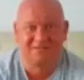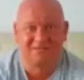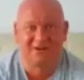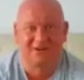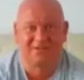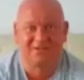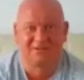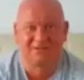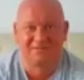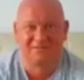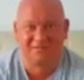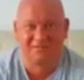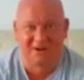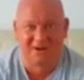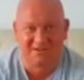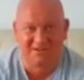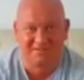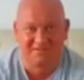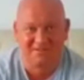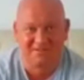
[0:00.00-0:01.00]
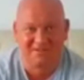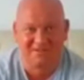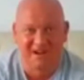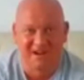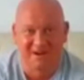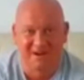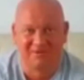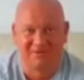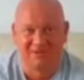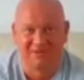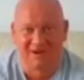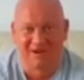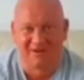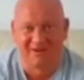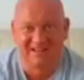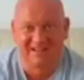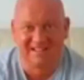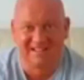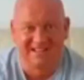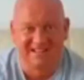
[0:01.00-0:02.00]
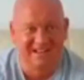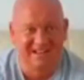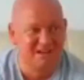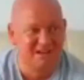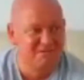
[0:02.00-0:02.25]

Father of five, happily married